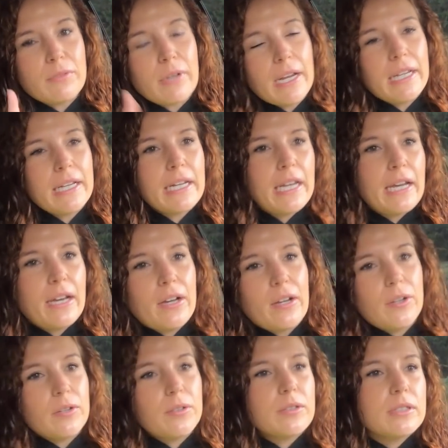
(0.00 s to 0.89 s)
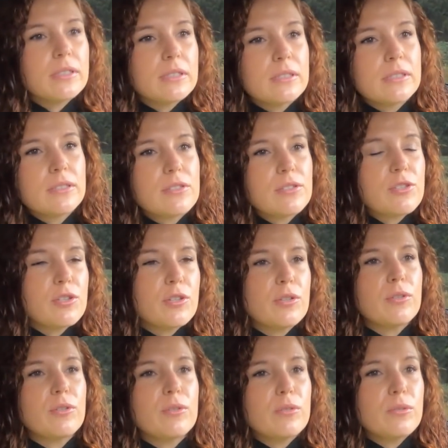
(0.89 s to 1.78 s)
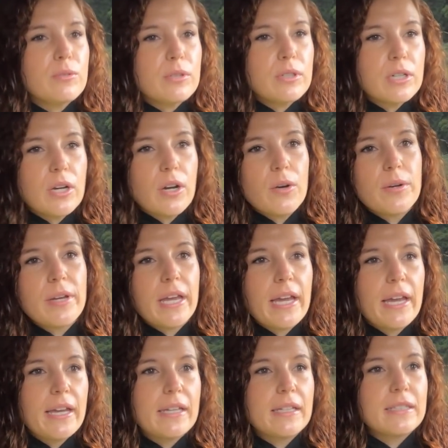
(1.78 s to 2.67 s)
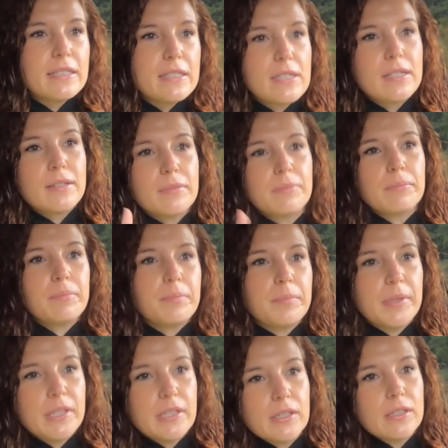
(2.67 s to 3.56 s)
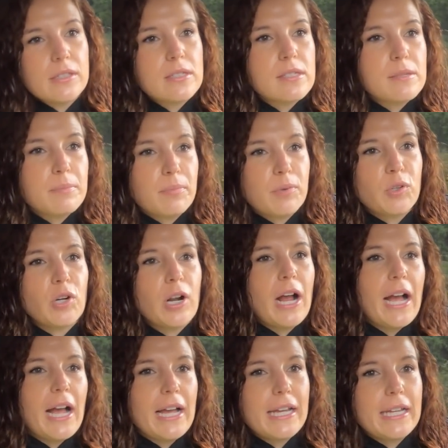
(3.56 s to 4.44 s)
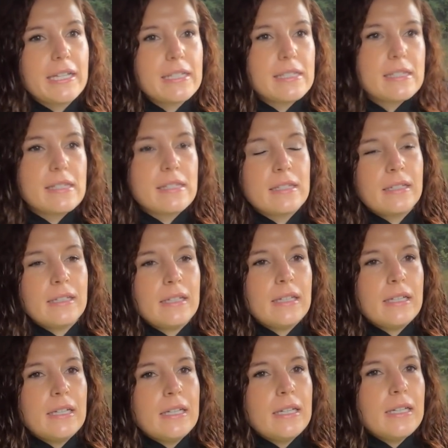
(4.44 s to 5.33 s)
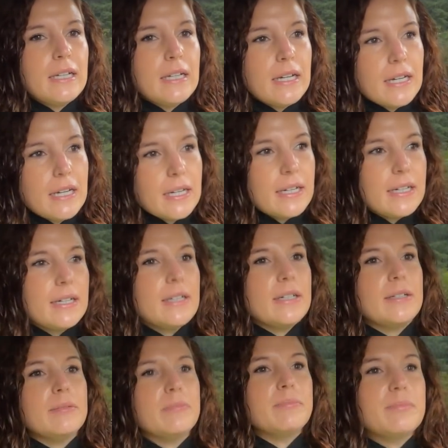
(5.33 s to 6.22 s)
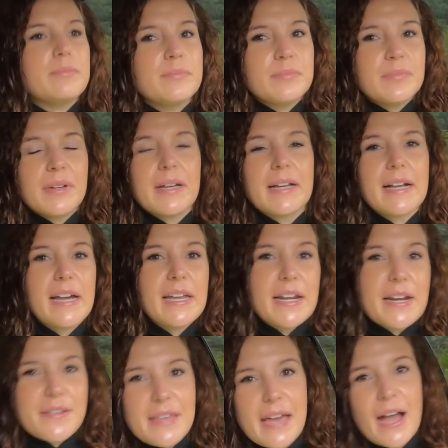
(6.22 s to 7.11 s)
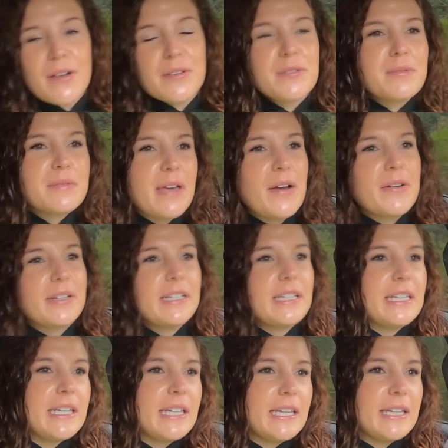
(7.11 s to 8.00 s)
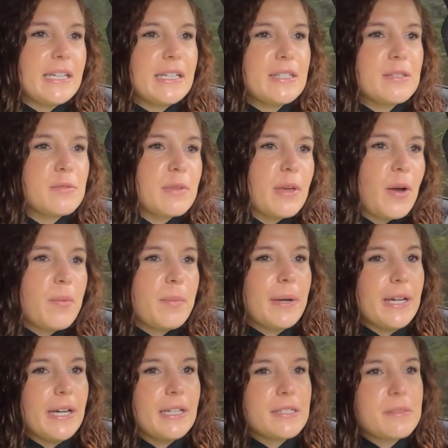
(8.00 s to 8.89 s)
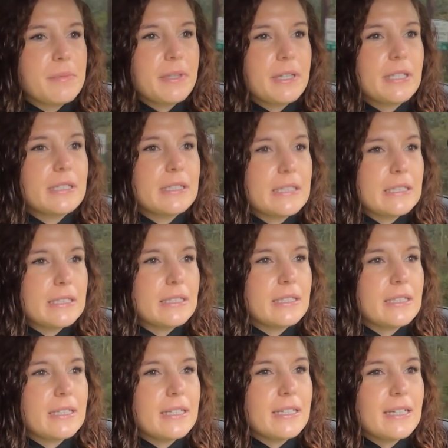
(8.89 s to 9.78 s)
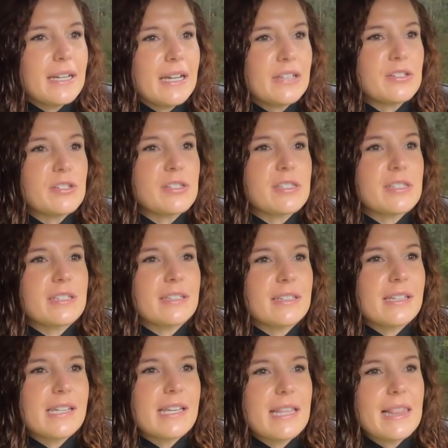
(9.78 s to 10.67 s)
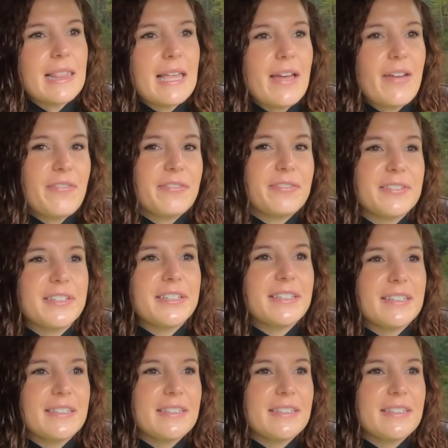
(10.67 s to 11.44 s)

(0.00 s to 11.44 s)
right now to go get Bill's prize. I got out of the house without any kids, without my husband. I just left.